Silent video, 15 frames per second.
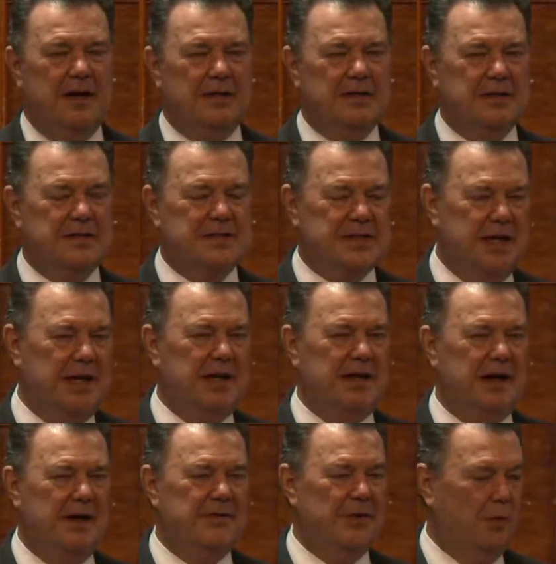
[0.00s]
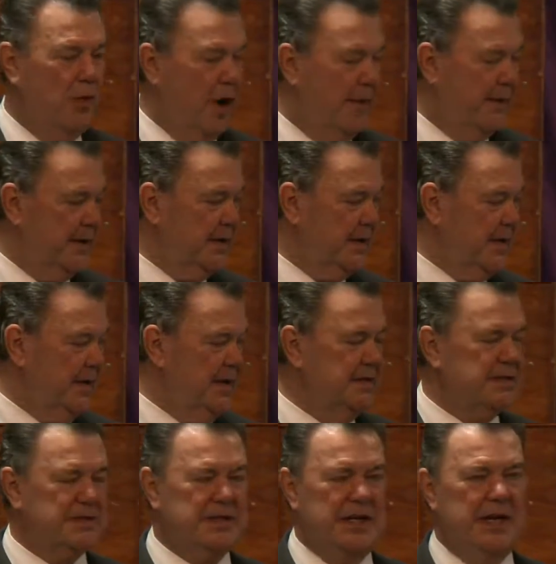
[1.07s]
The seed of the woman
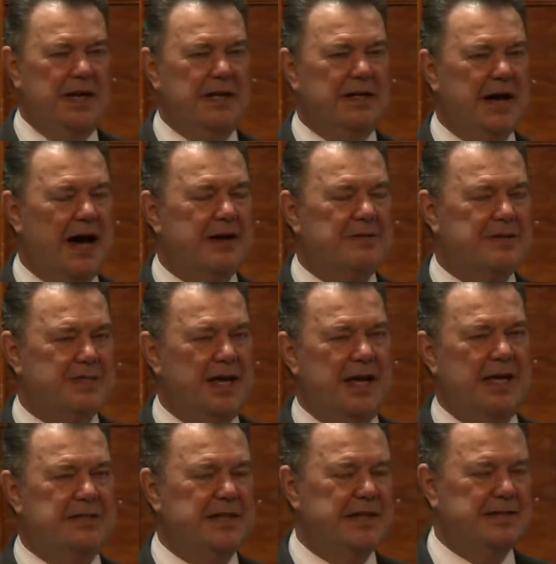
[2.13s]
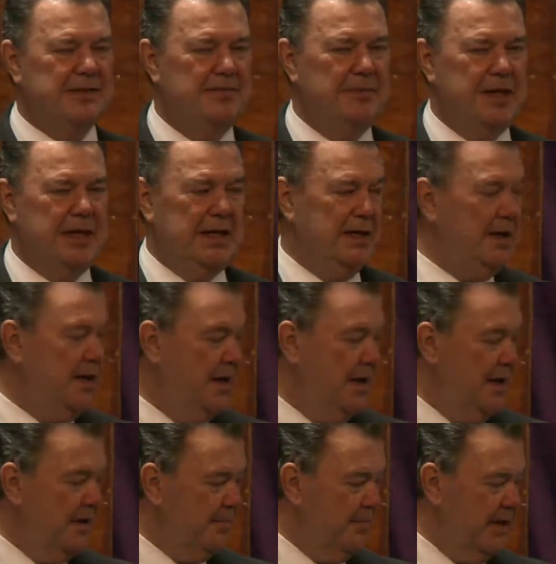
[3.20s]
is seed, not of seeds as of many,
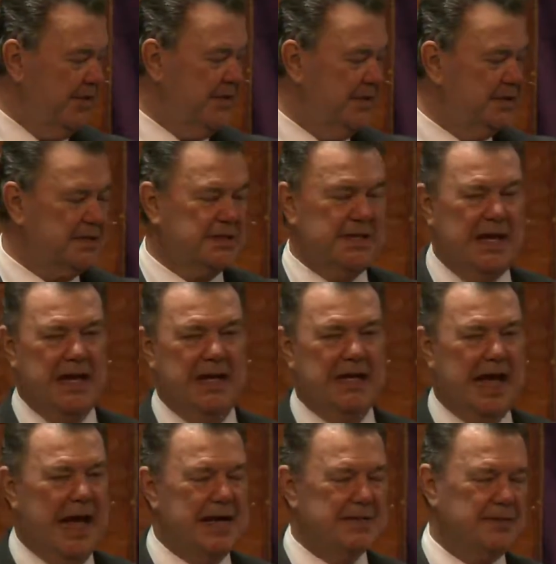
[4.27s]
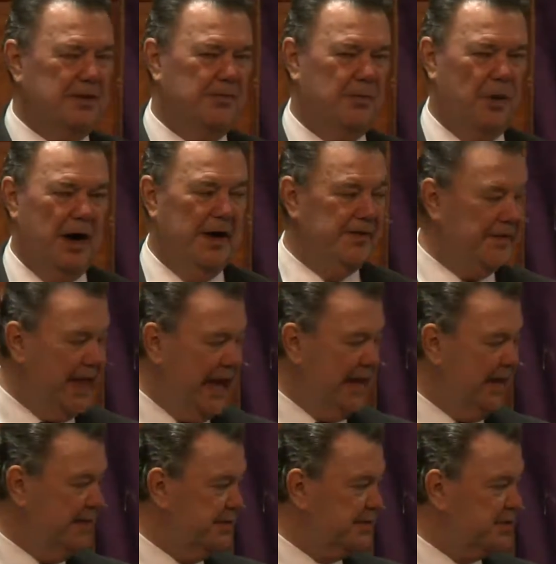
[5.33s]
but the seed as of one, that
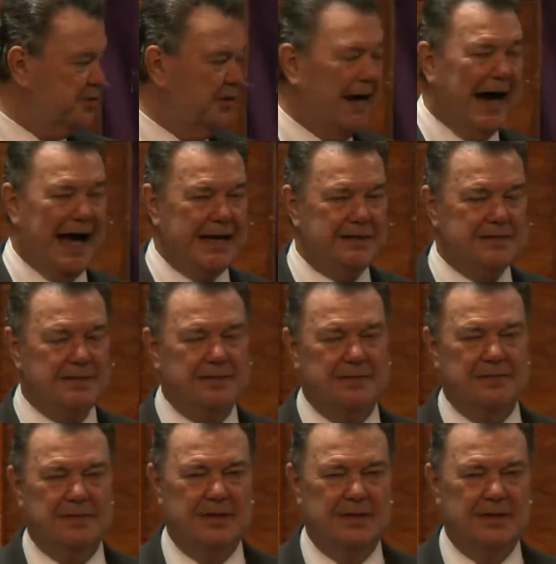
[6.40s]
is Christ.